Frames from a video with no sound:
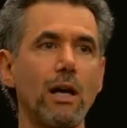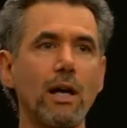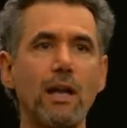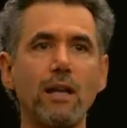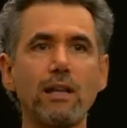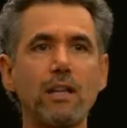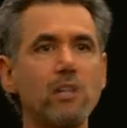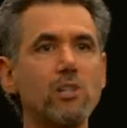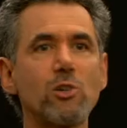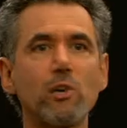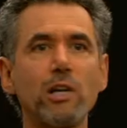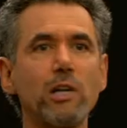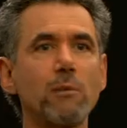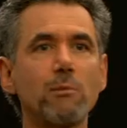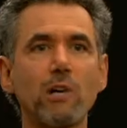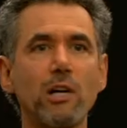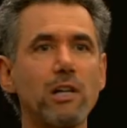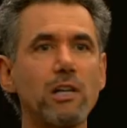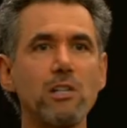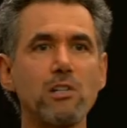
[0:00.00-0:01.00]
and they treat
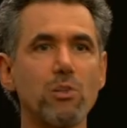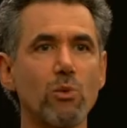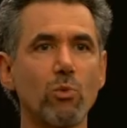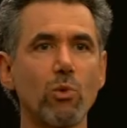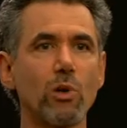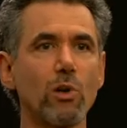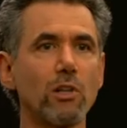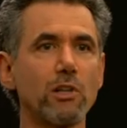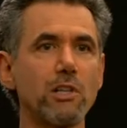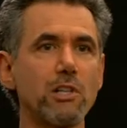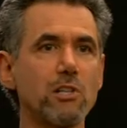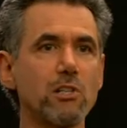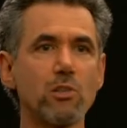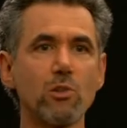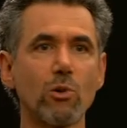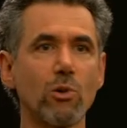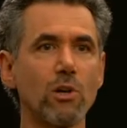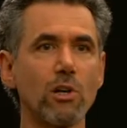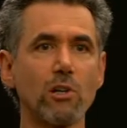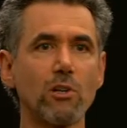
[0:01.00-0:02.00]
him like he's a world
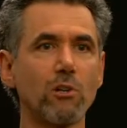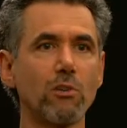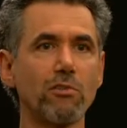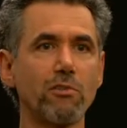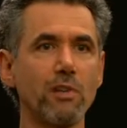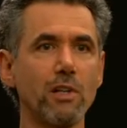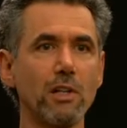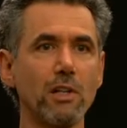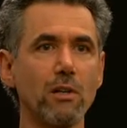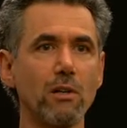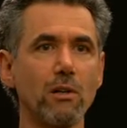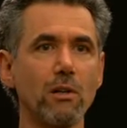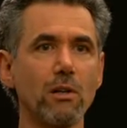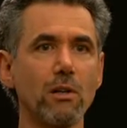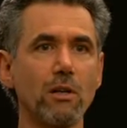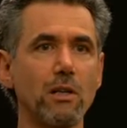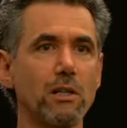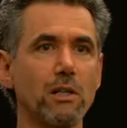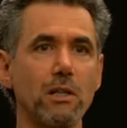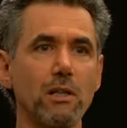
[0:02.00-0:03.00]
historical figure,
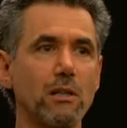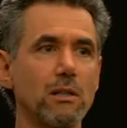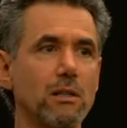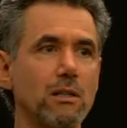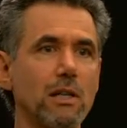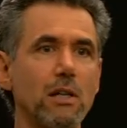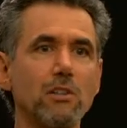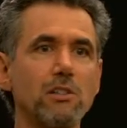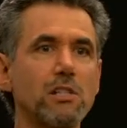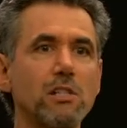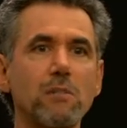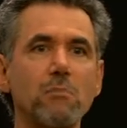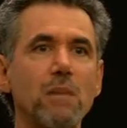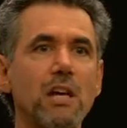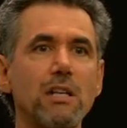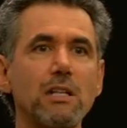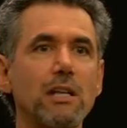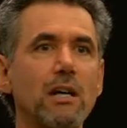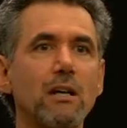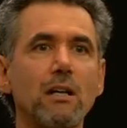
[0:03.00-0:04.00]
like Nelson
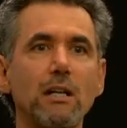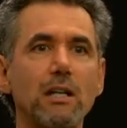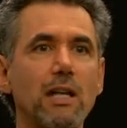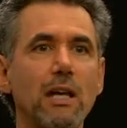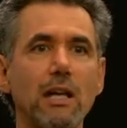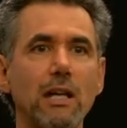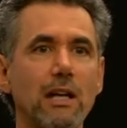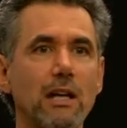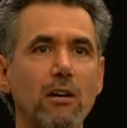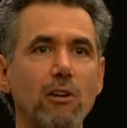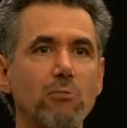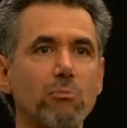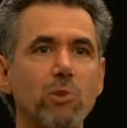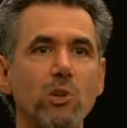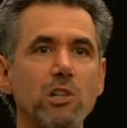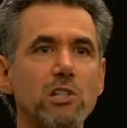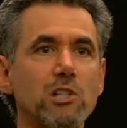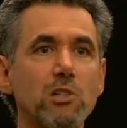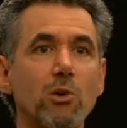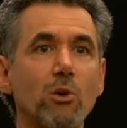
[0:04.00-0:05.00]
Mandela getting out of
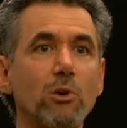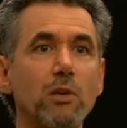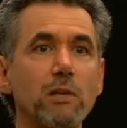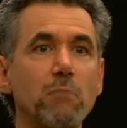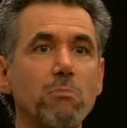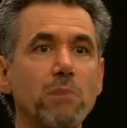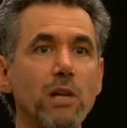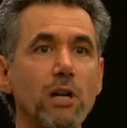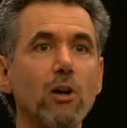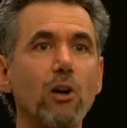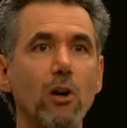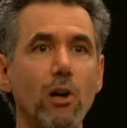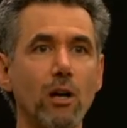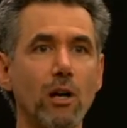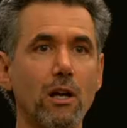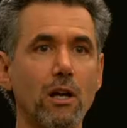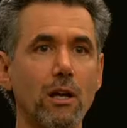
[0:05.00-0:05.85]
prison, only bigger.